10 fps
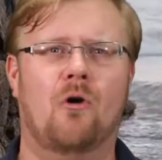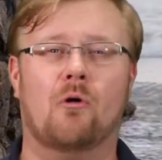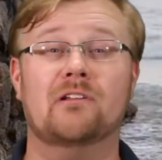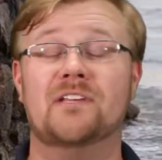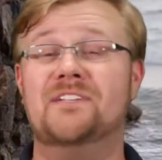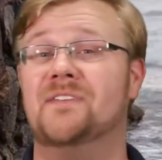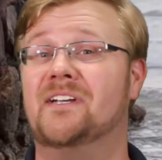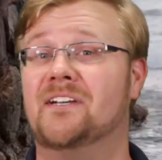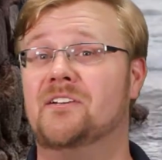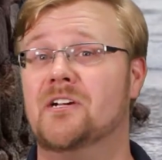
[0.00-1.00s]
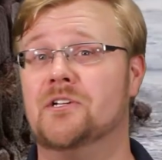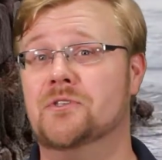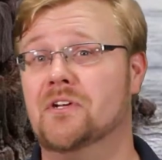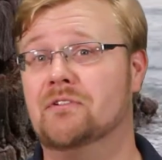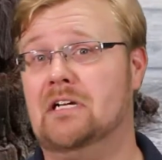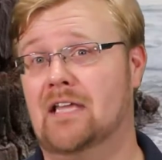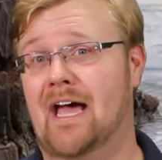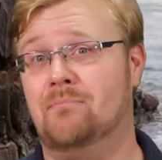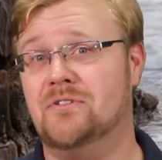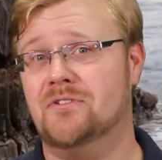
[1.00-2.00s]
or at least the conditions of
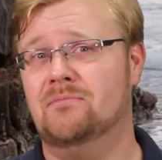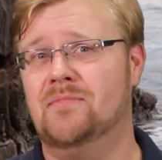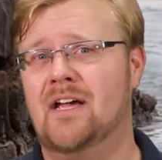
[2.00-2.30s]
collapse.